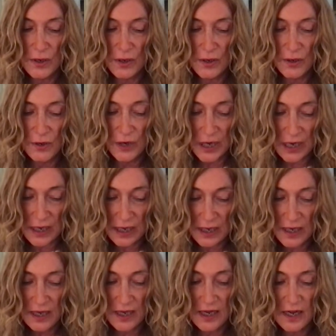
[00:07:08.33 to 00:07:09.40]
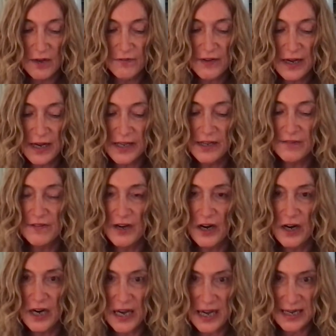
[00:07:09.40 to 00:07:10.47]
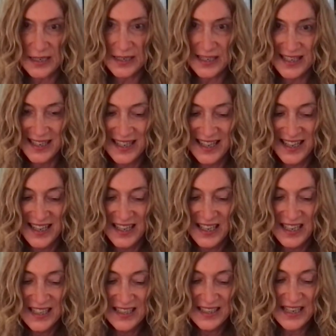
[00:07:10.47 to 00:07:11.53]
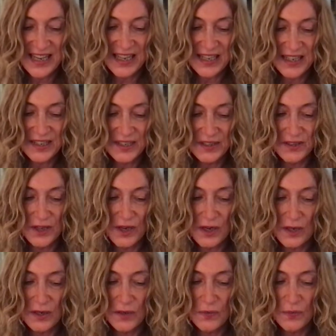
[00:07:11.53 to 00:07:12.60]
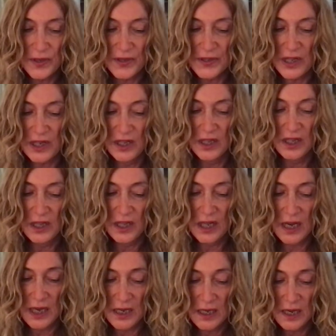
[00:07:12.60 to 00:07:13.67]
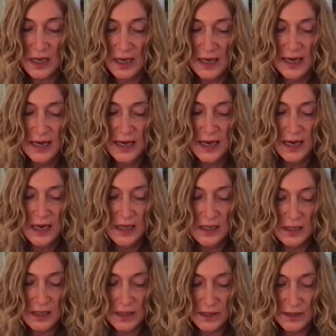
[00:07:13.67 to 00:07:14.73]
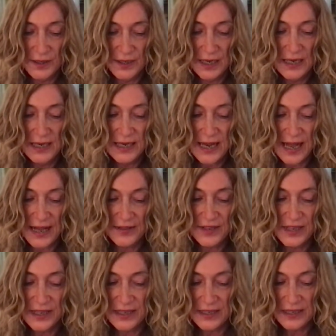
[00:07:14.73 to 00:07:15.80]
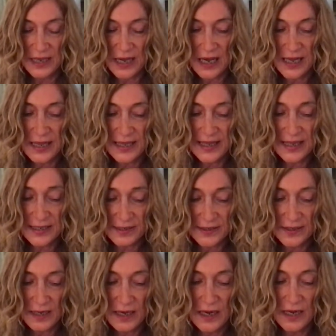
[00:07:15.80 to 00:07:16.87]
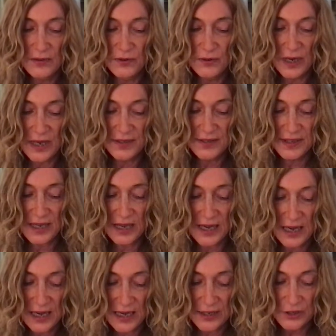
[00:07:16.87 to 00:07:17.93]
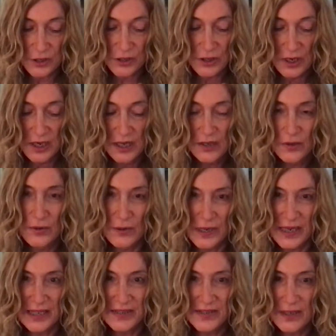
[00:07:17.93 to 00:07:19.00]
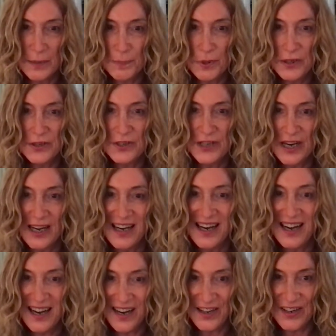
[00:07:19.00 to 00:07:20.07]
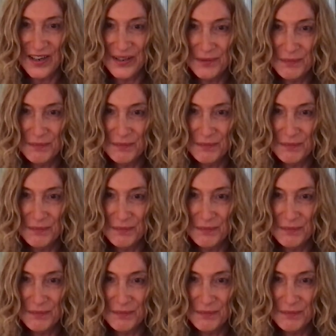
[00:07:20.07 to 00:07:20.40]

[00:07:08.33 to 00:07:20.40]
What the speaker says: ra of hayavarat, taken along with la, ul, and the it, anunasika ach, creates a pratyahara.